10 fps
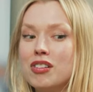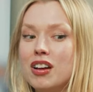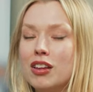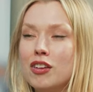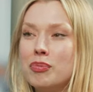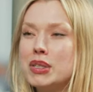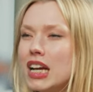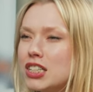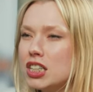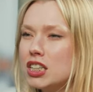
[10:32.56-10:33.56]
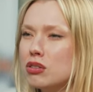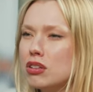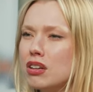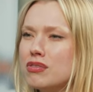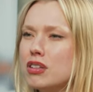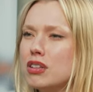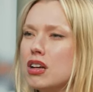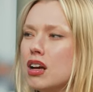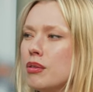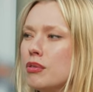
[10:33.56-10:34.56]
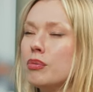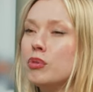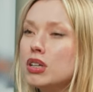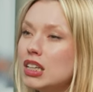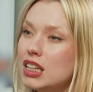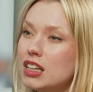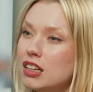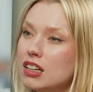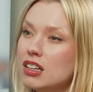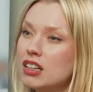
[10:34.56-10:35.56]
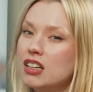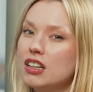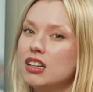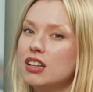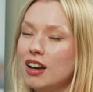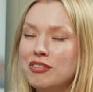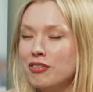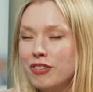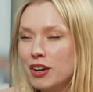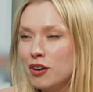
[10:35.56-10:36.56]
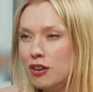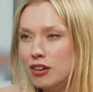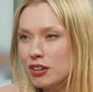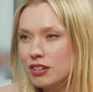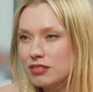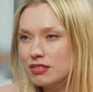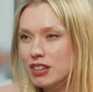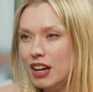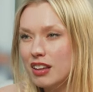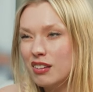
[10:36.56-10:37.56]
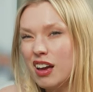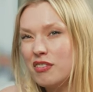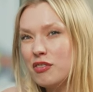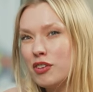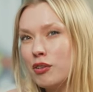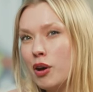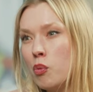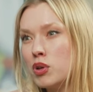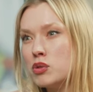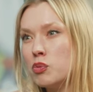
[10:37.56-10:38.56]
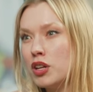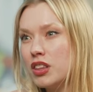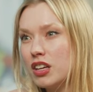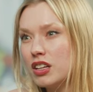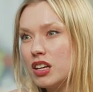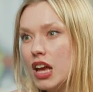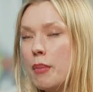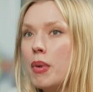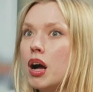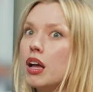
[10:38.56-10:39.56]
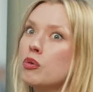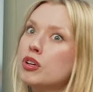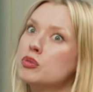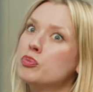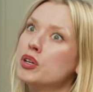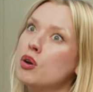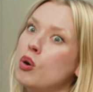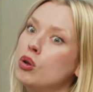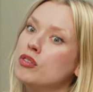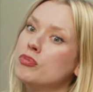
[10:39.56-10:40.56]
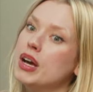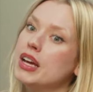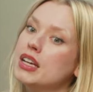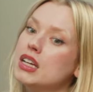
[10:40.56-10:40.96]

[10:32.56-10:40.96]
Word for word: a lot of protection or a lot of um, community here, you have to fight harder and you have to figure out what's worth it. Am I going to put all of my